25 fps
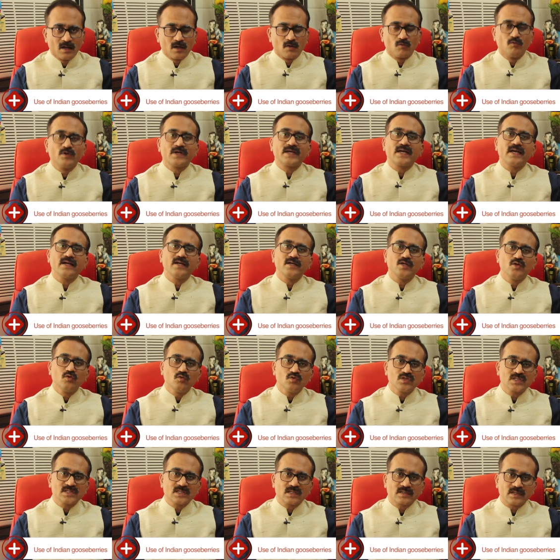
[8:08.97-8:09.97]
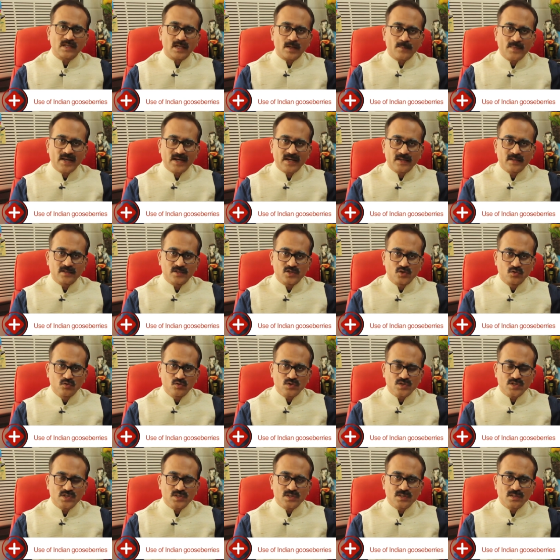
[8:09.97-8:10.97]
We can use turmeric
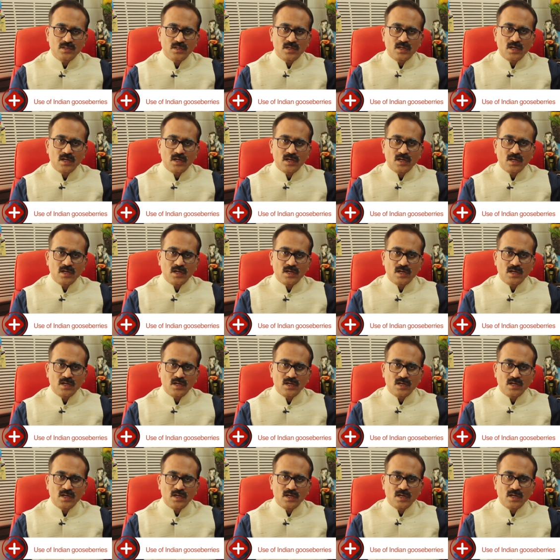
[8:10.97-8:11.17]
juice